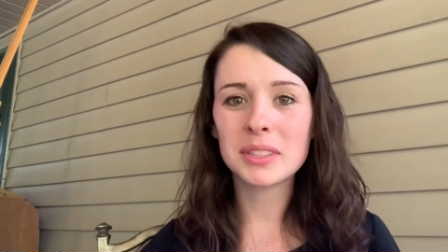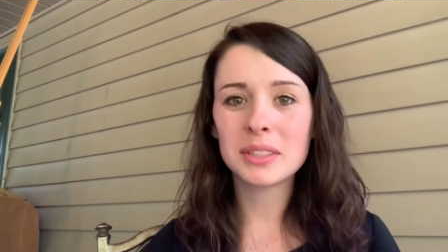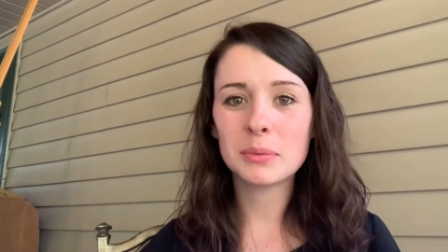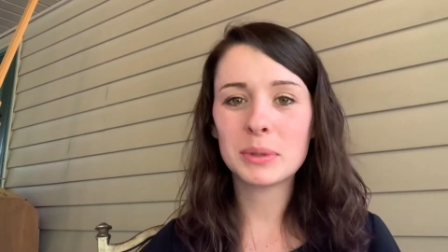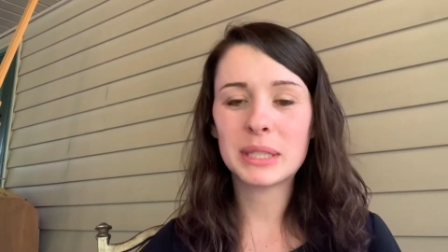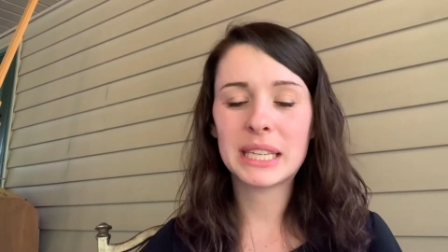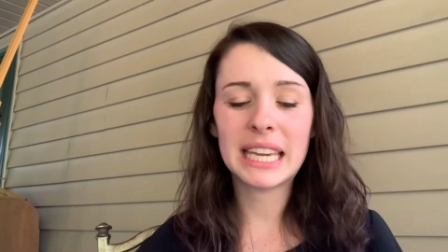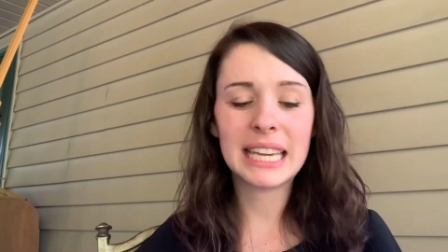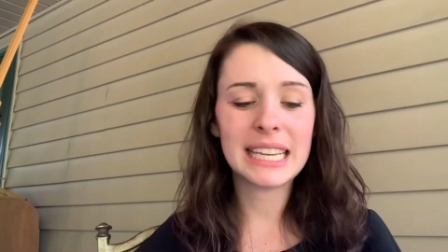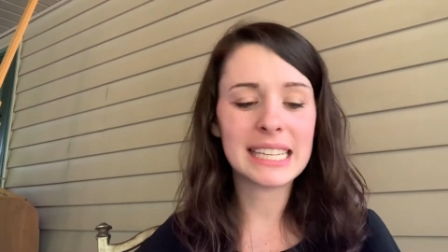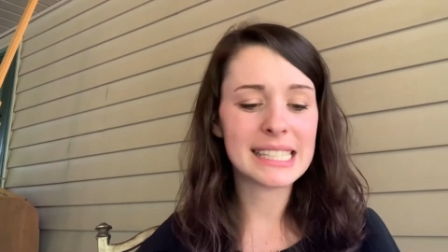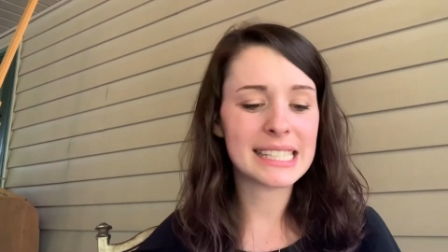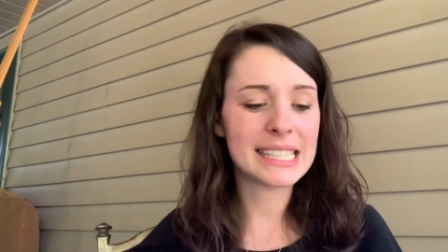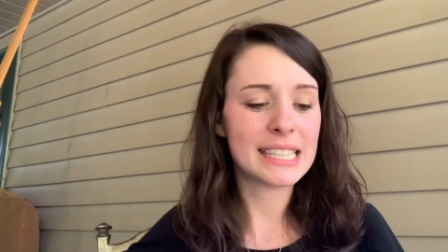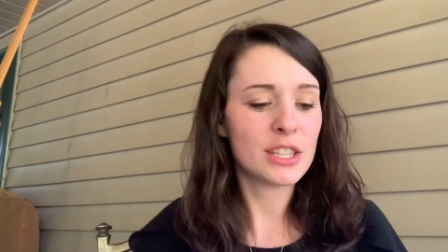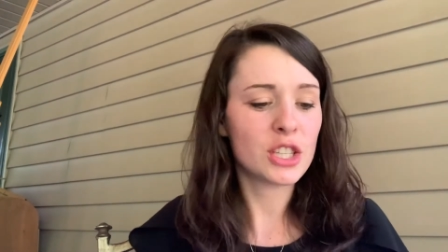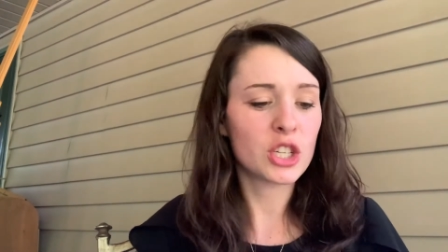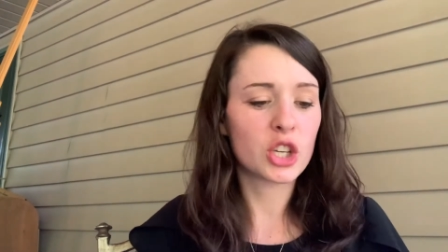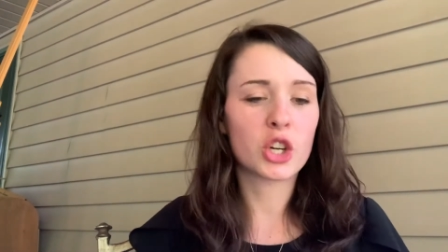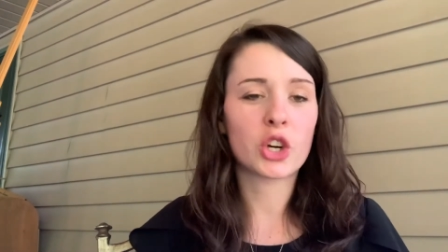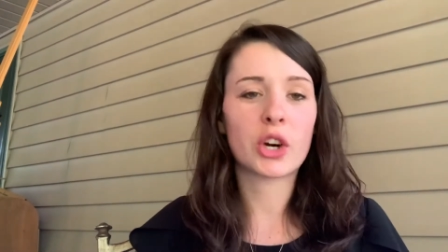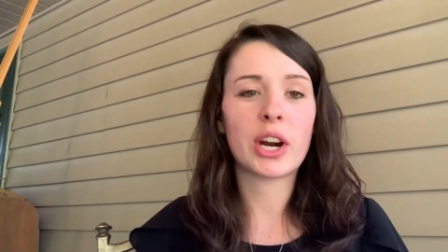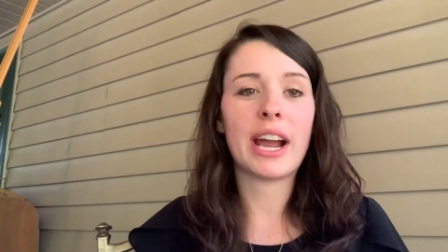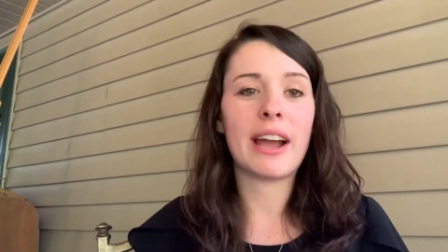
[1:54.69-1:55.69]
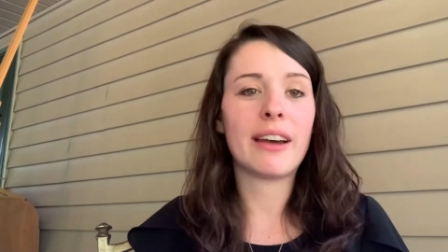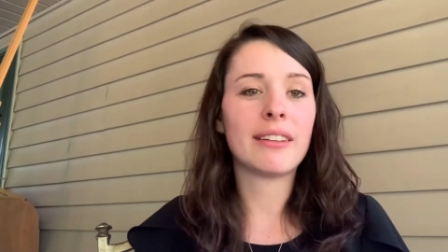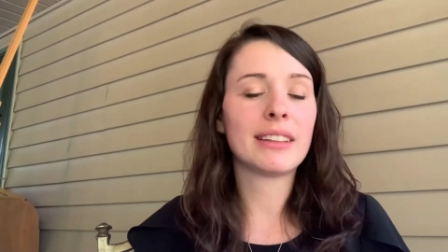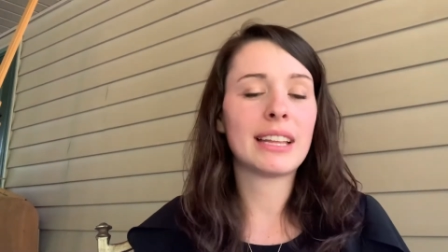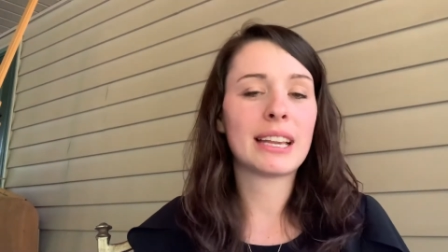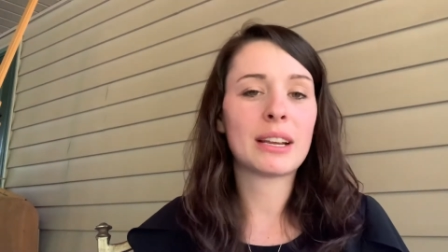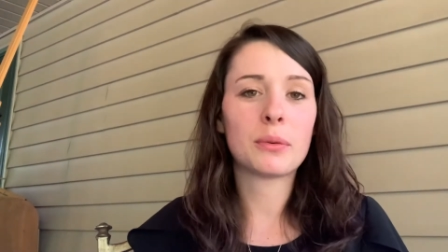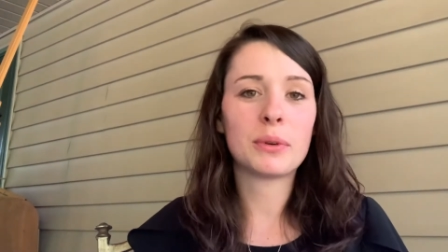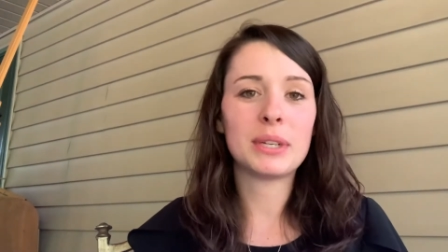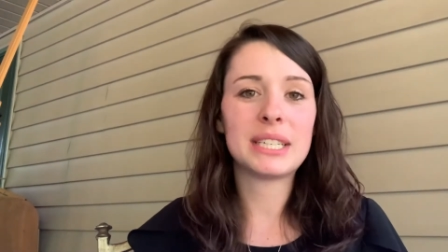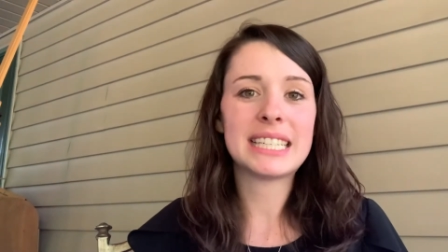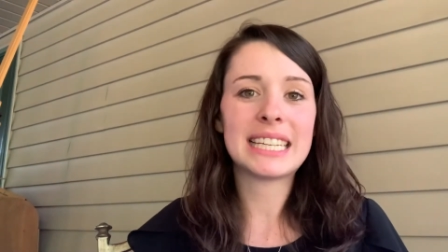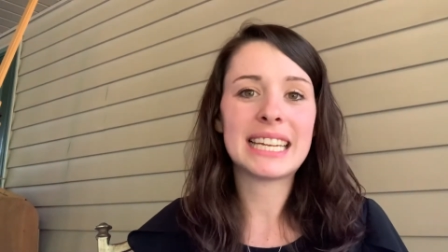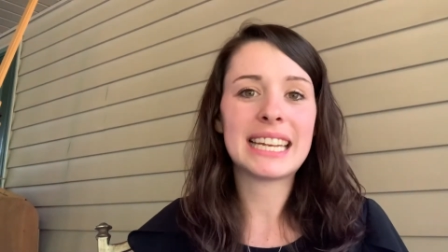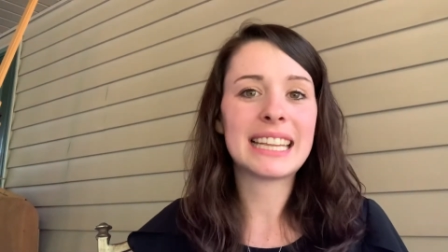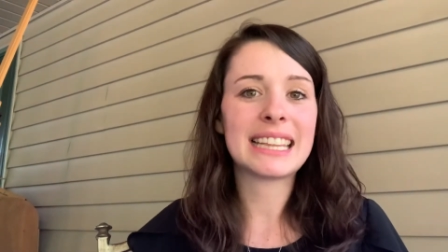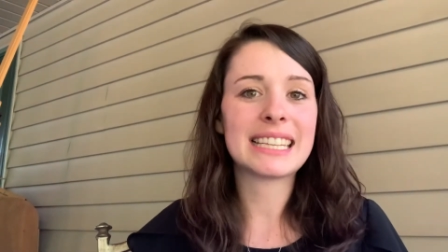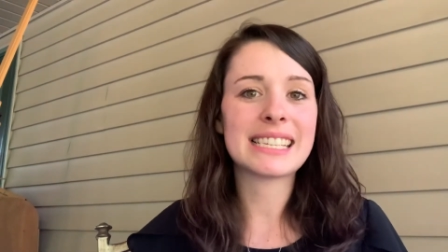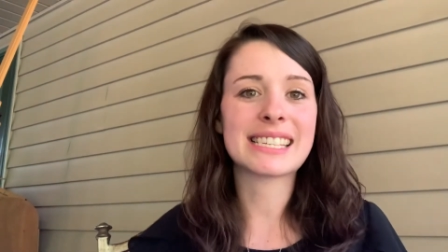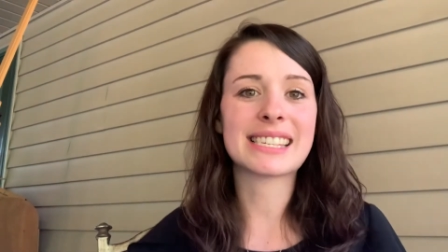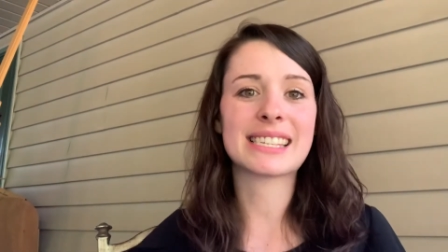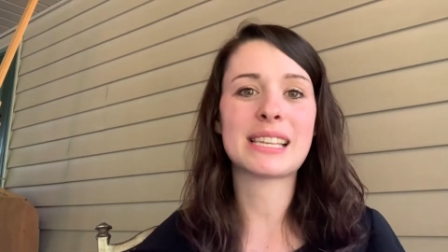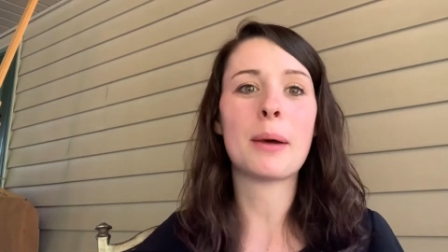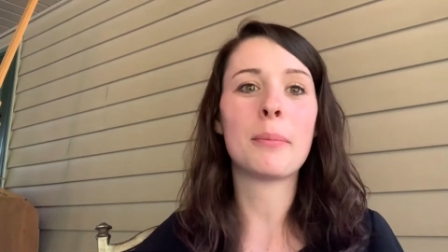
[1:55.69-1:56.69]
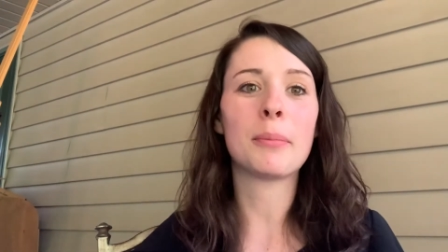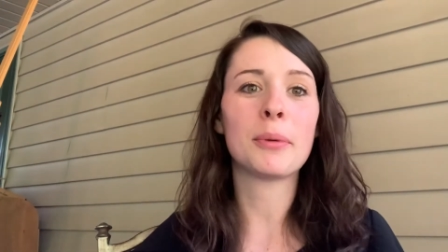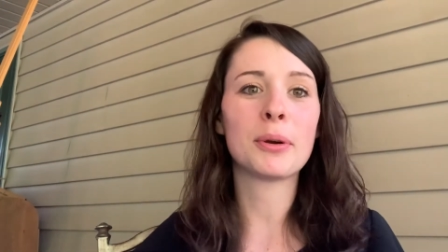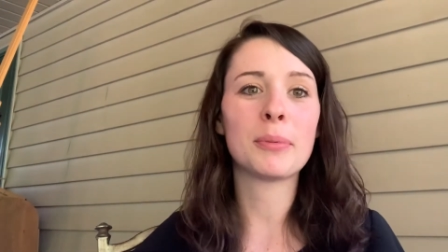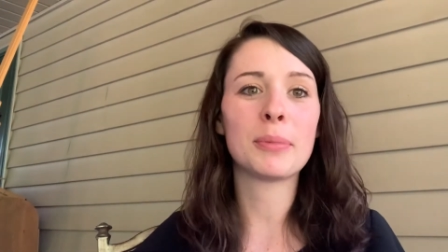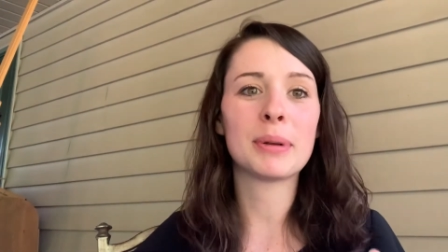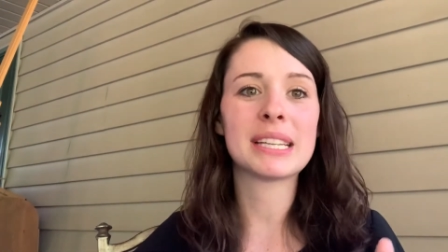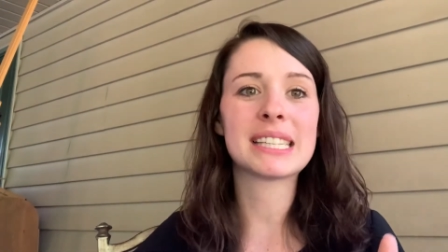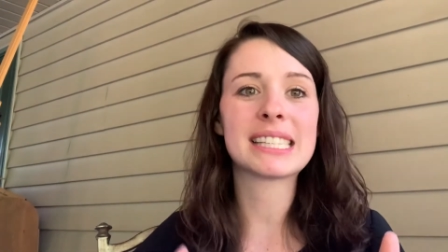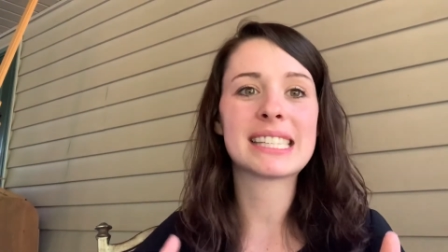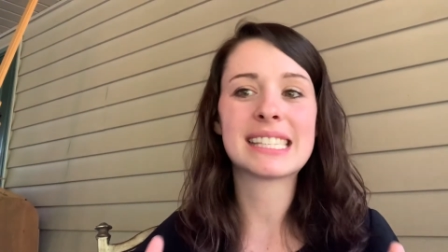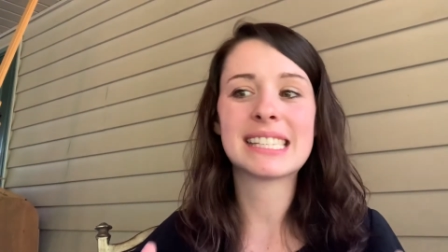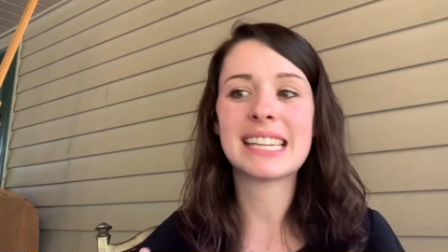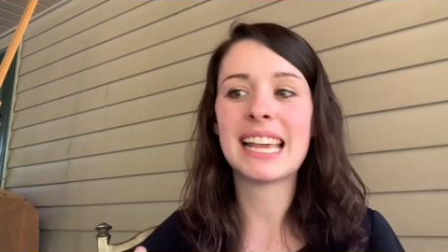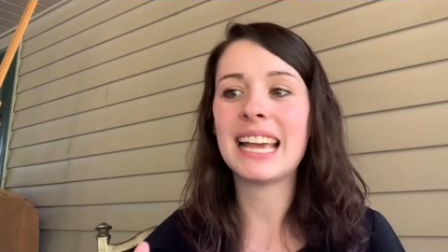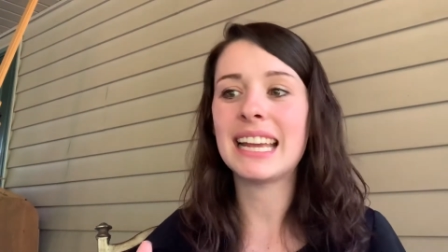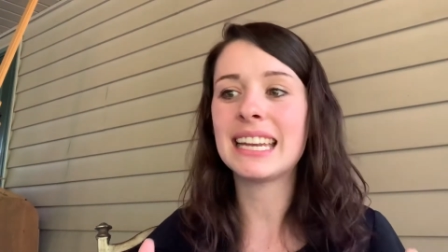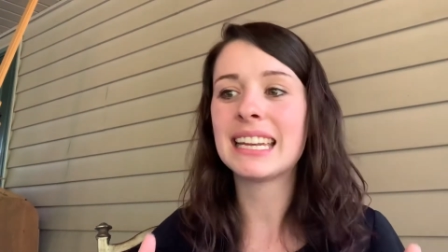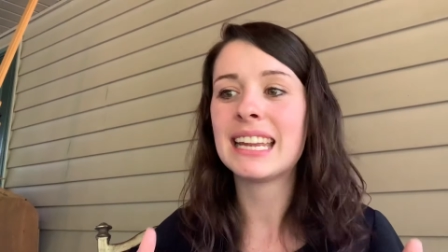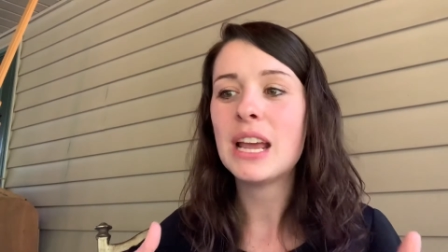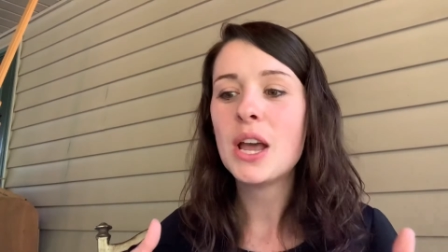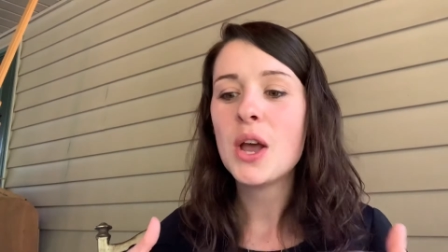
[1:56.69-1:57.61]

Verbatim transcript: We can't see the ground like we did in the summer, but instead